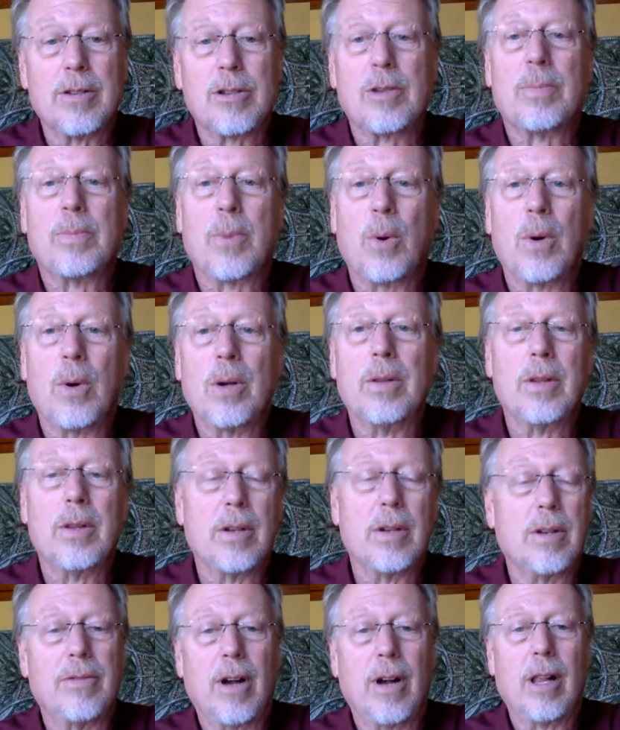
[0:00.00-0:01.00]
the support
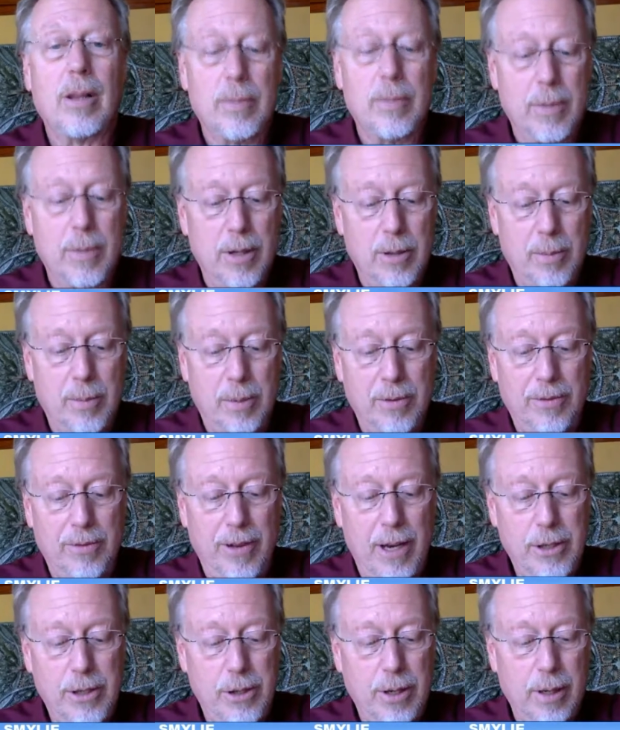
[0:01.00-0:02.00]
and the development of the
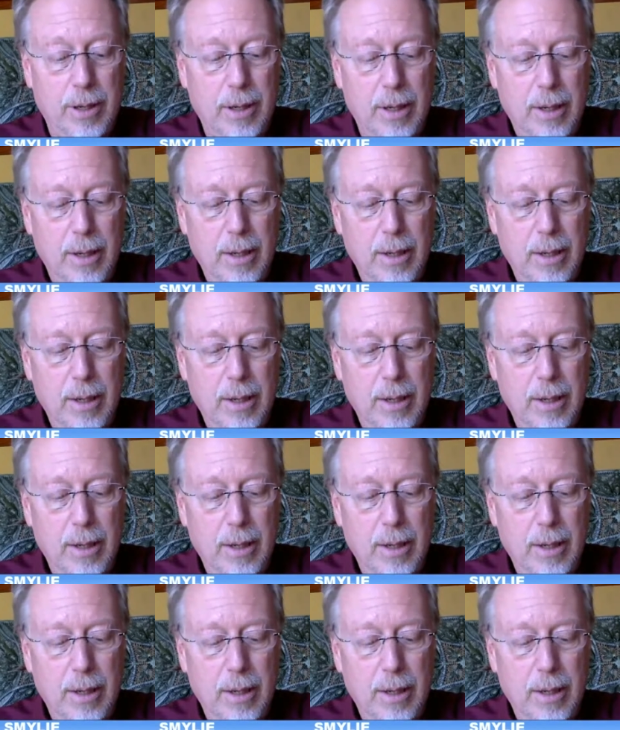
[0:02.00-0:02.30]
profession.